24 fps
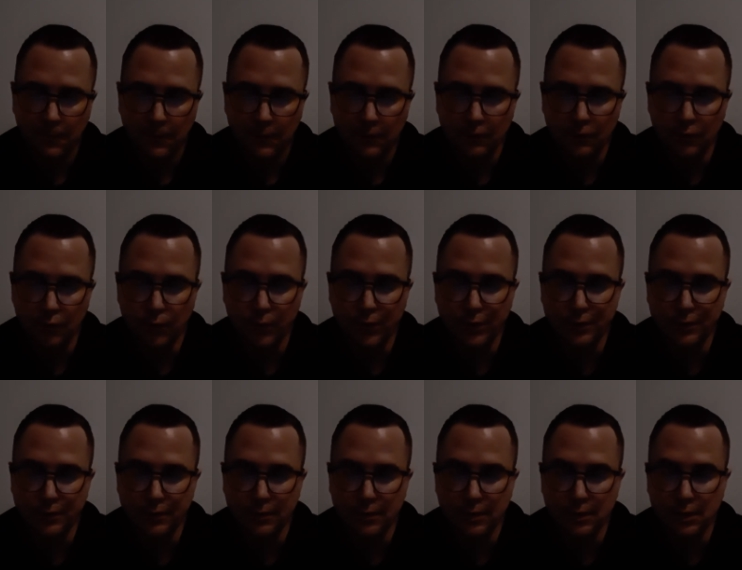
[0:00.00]
It's a
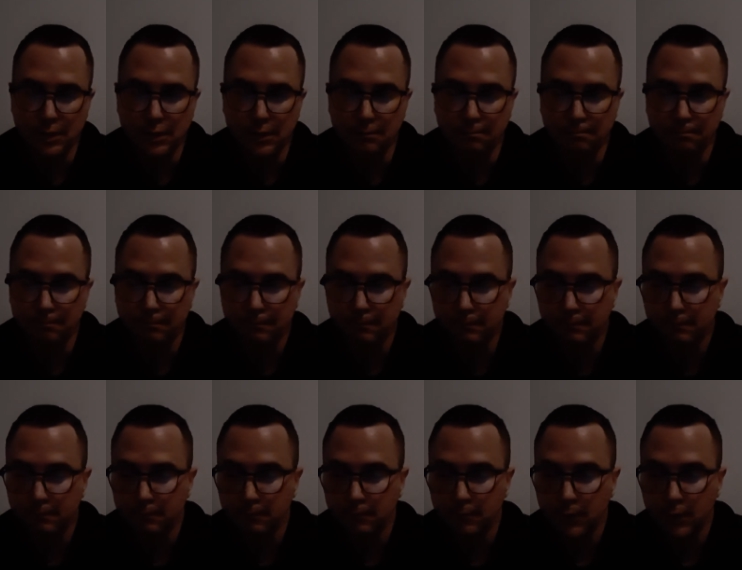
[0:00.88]
waste of time.
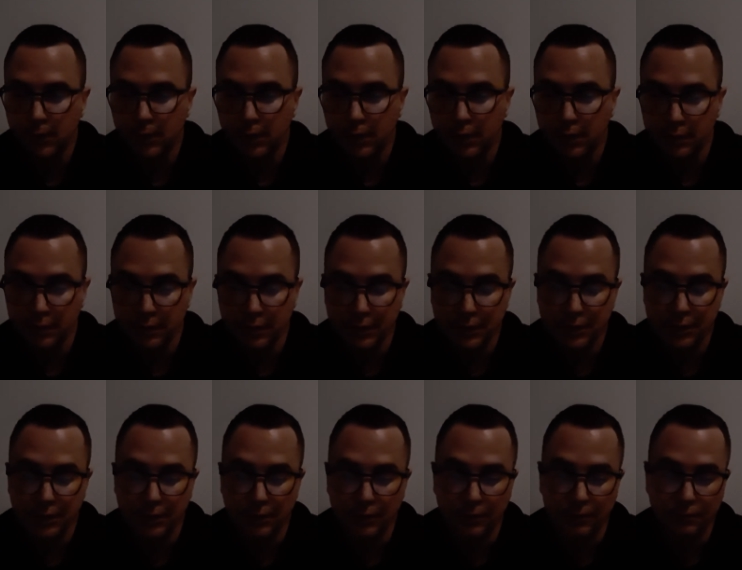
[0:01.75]
Unless
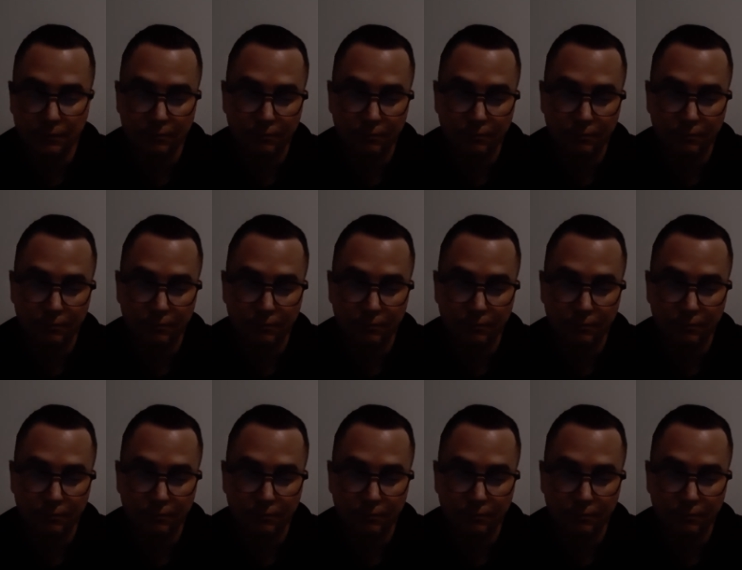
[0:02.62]
you're,